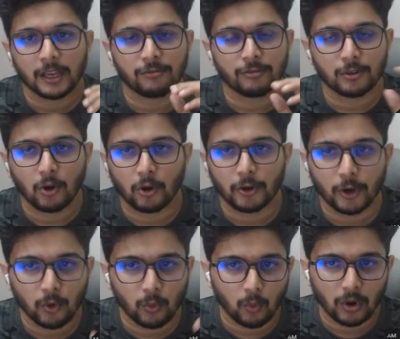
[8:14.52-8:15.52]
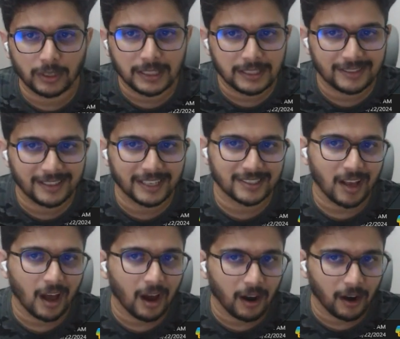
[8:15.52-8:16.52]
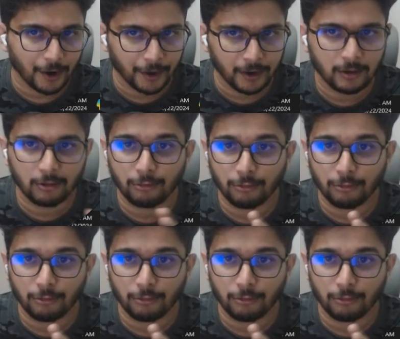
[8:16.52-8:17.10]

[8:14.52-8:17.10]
If you don't know what these things are